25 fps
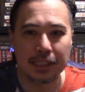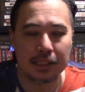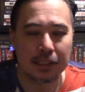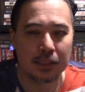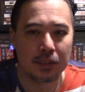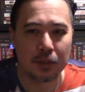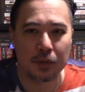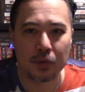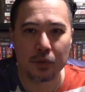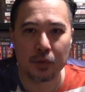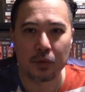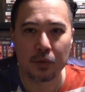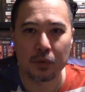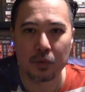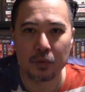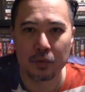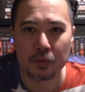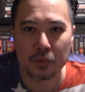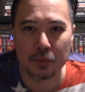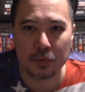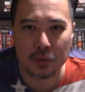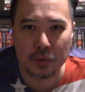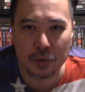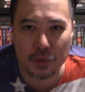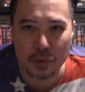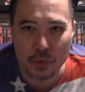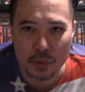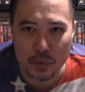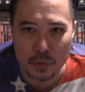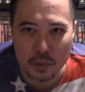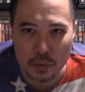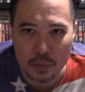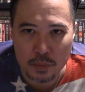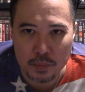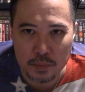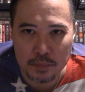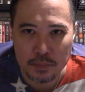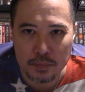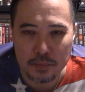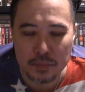to